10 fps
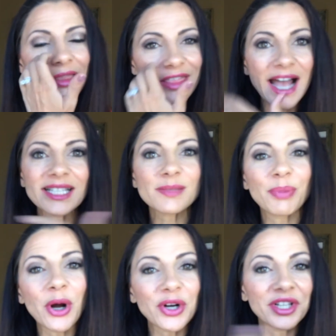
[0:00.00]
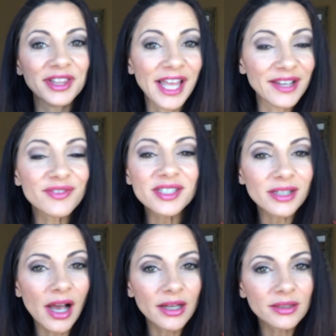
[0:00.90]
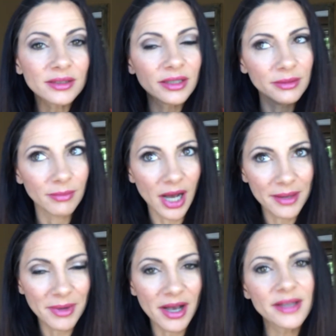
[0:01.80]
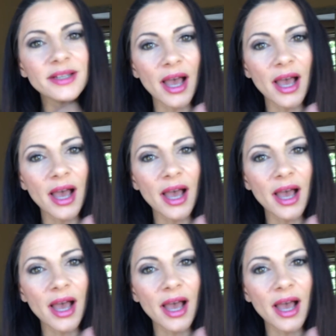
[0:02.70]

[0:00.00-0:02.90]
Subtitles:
That's part of lifestyle in my mind.